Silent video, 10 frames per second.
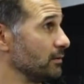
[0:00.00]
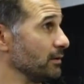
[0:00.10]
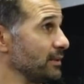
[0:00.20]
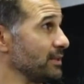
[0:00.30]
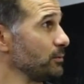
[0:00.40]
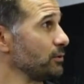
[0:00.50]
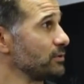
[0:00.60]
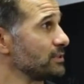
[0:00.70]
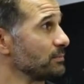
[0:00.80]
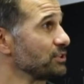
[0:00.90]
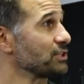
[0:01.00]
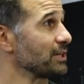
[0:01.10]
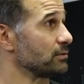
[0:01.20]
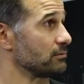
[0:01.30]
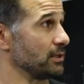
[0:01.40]
All right, then we do some
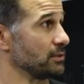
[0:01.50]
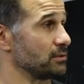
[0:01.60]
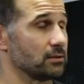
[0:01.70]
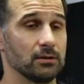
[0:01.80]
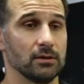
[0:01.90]
shuttle runs.